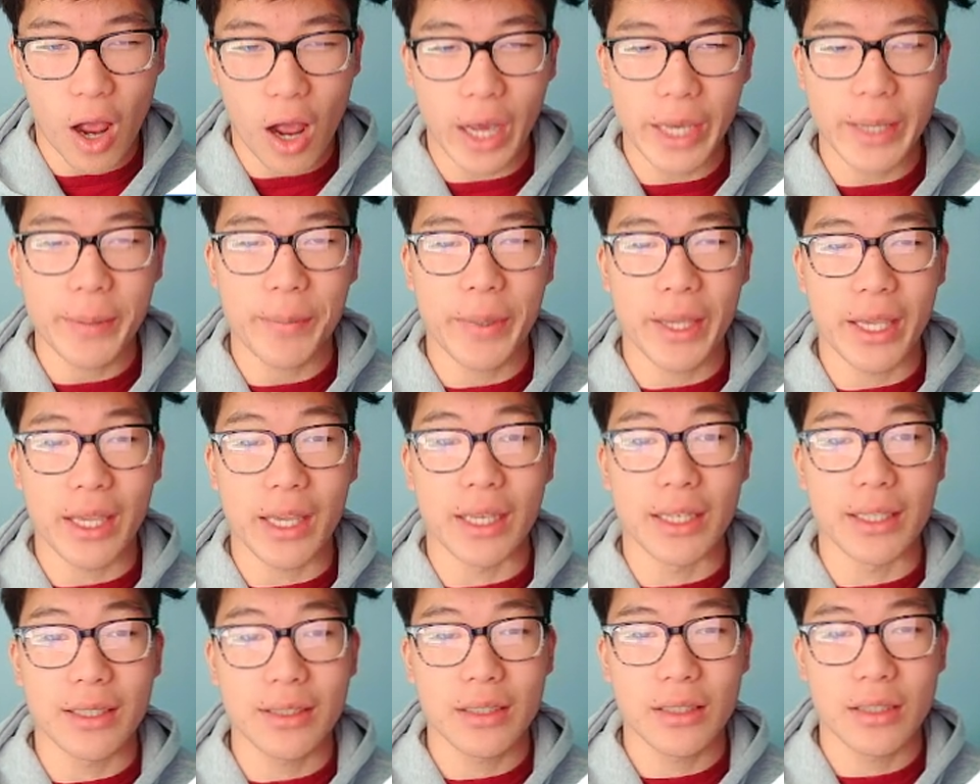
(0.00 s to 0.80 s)

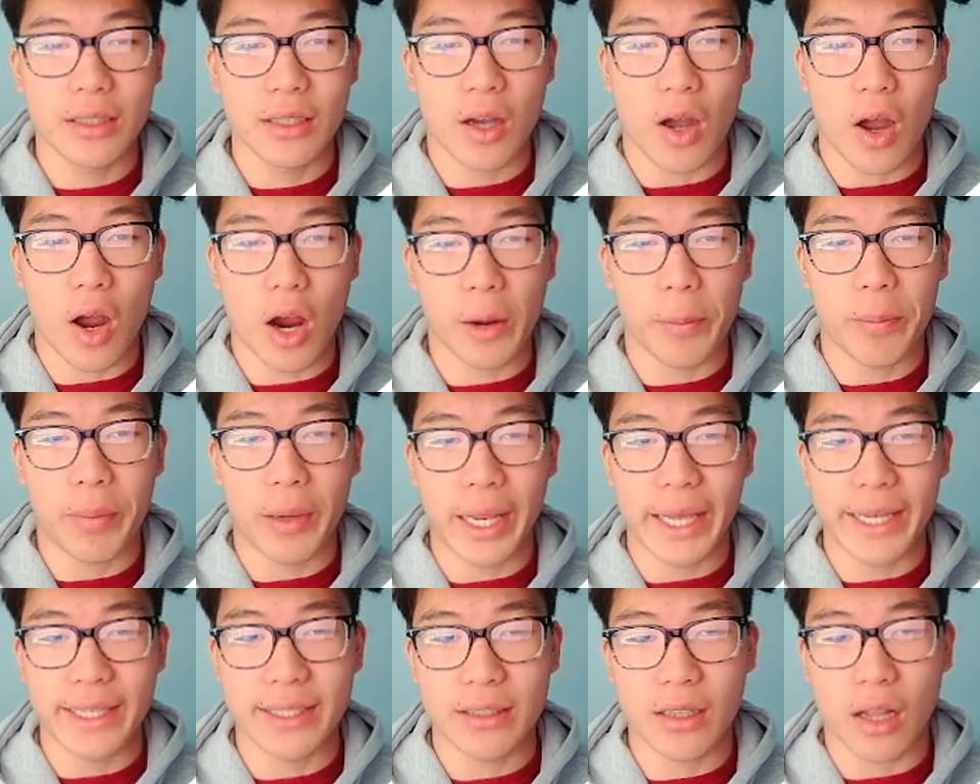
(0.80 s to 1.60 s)
IPs are
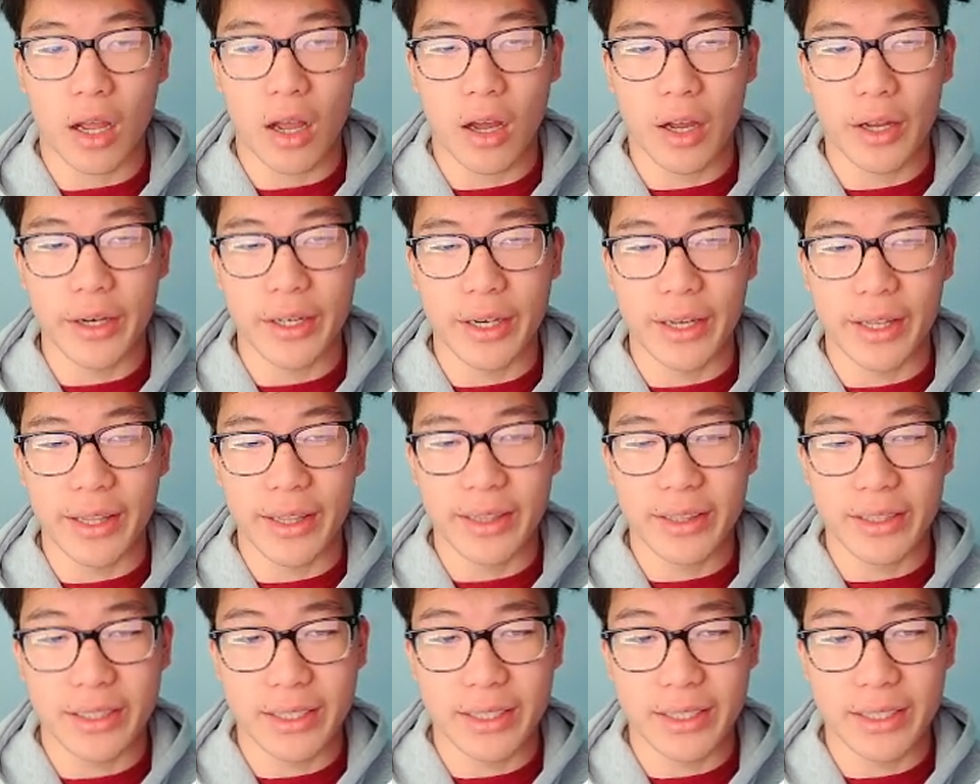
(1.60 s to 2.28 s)
placed on